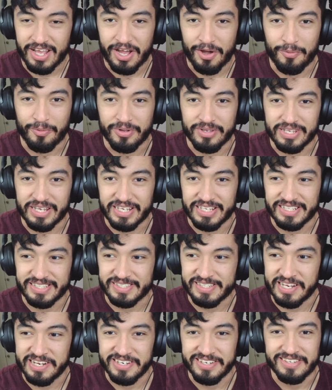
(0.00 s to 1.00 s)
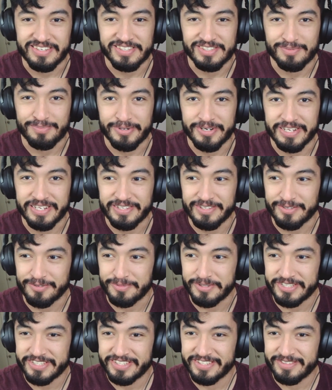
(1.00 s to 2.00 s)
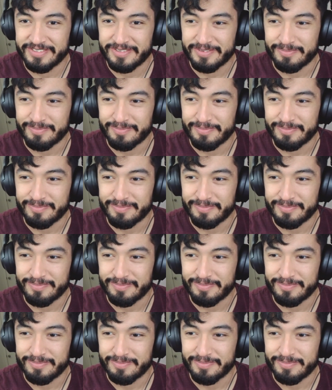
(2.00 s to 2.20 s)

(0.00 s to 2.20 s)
I won't lie, that's kind of disappointing a little bit,